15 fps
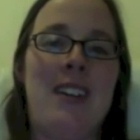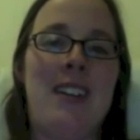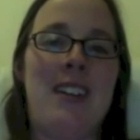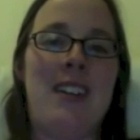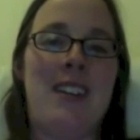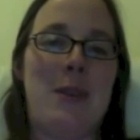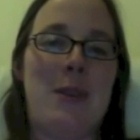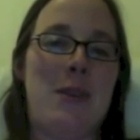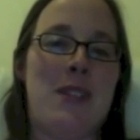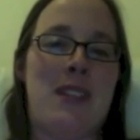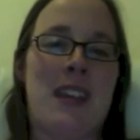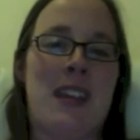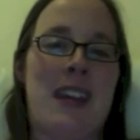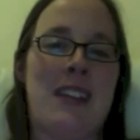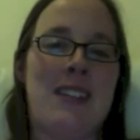those
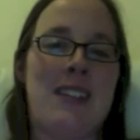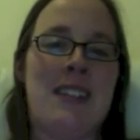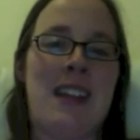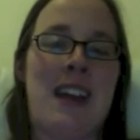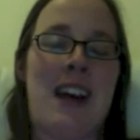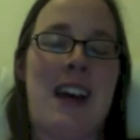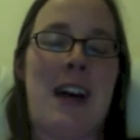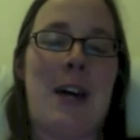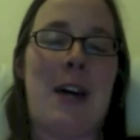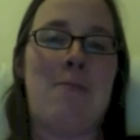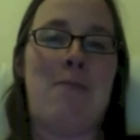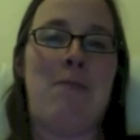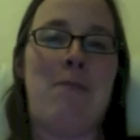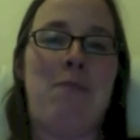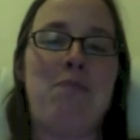things.
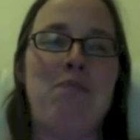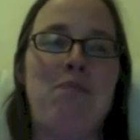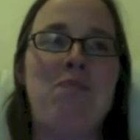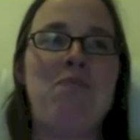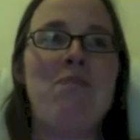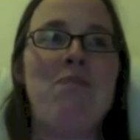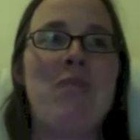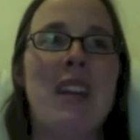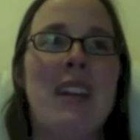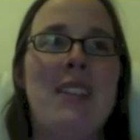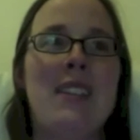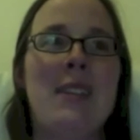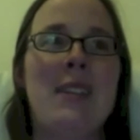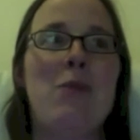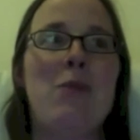Um, it
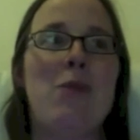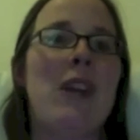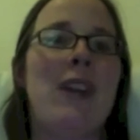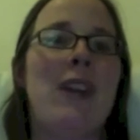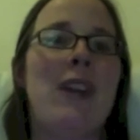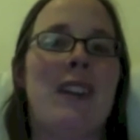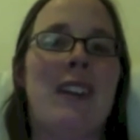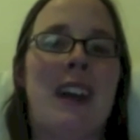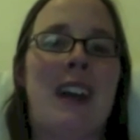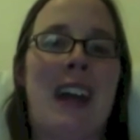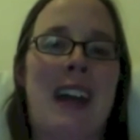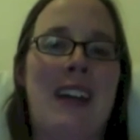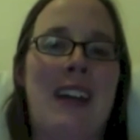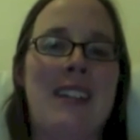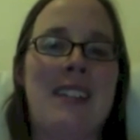seemed real, I
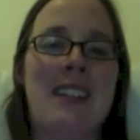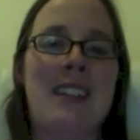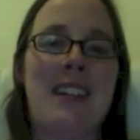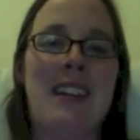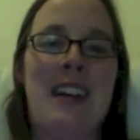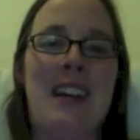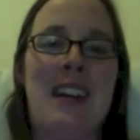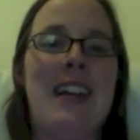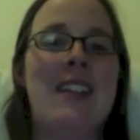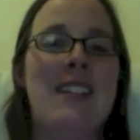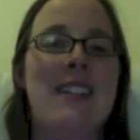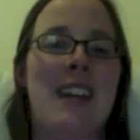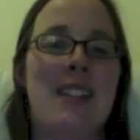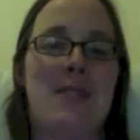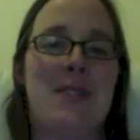guess. A lot of
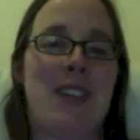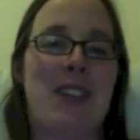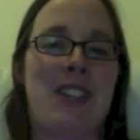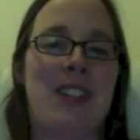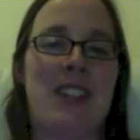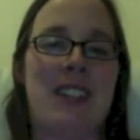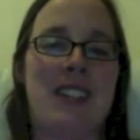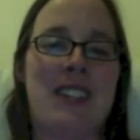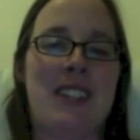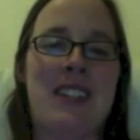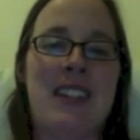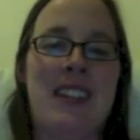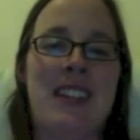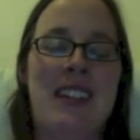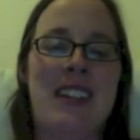science fiction is
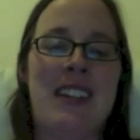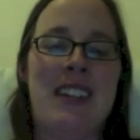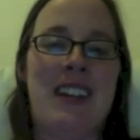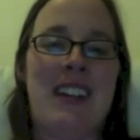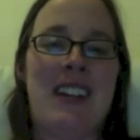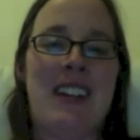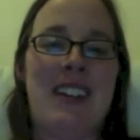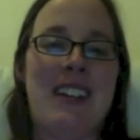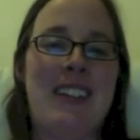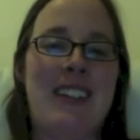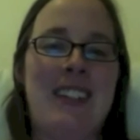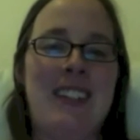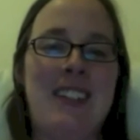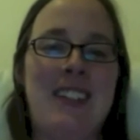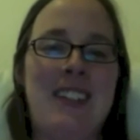uh,
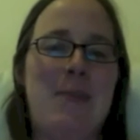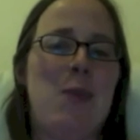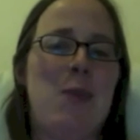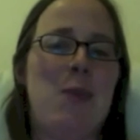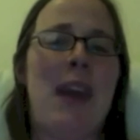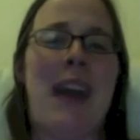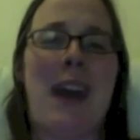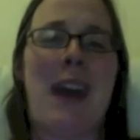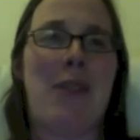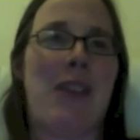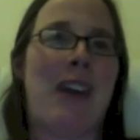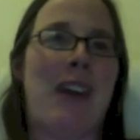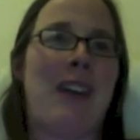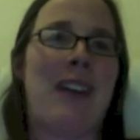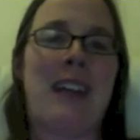seems way out
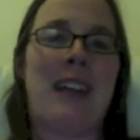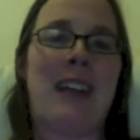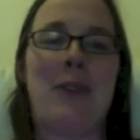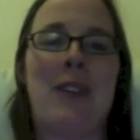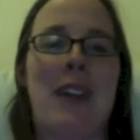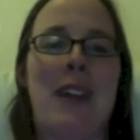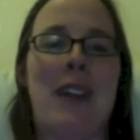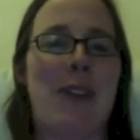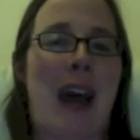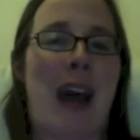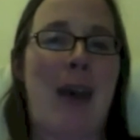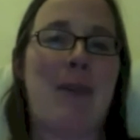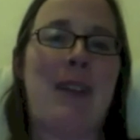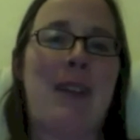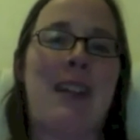there, like it would never
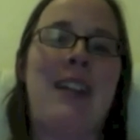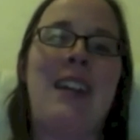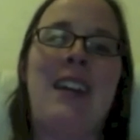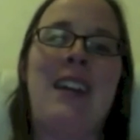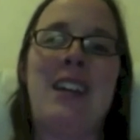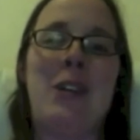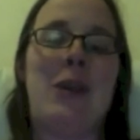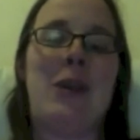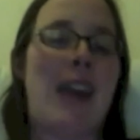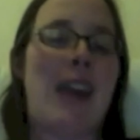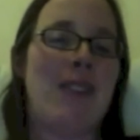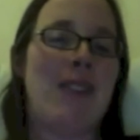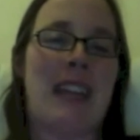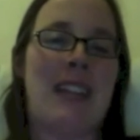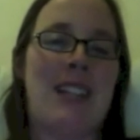happen. You can't
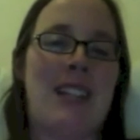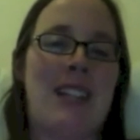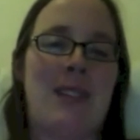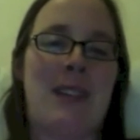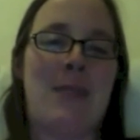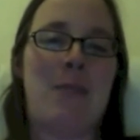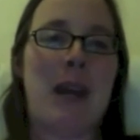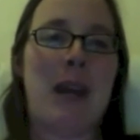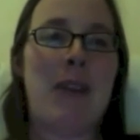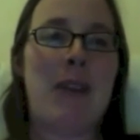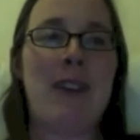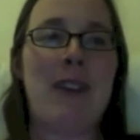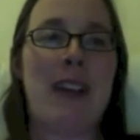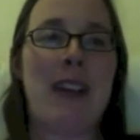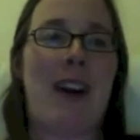relate to it. But I
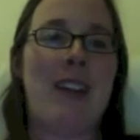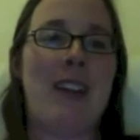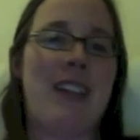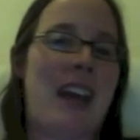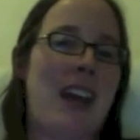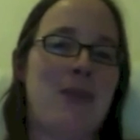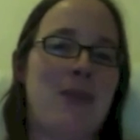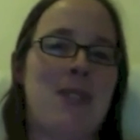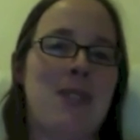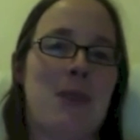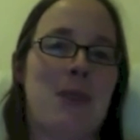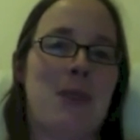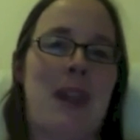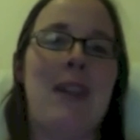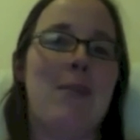felt like Contact was
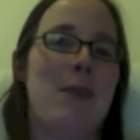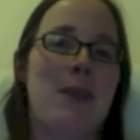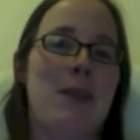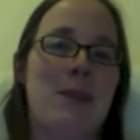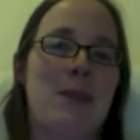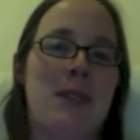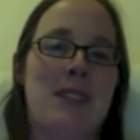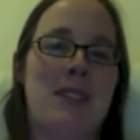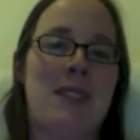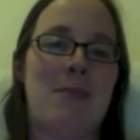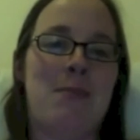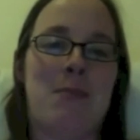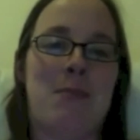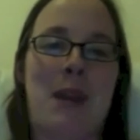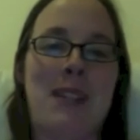relatable. It was in the
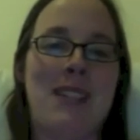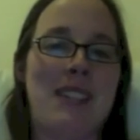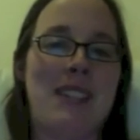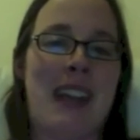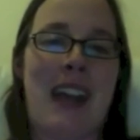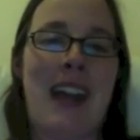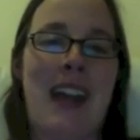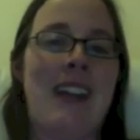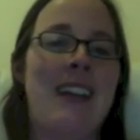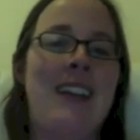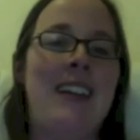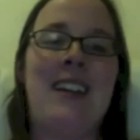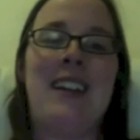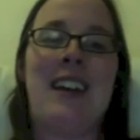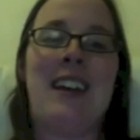present day,
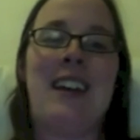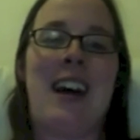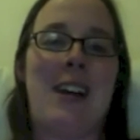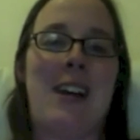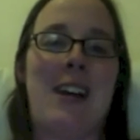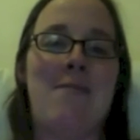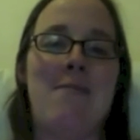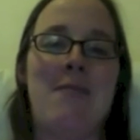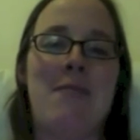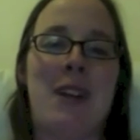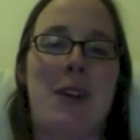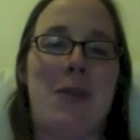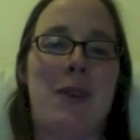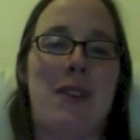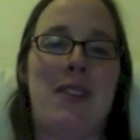um, you
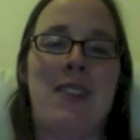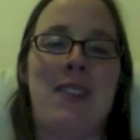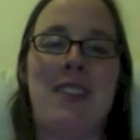know, with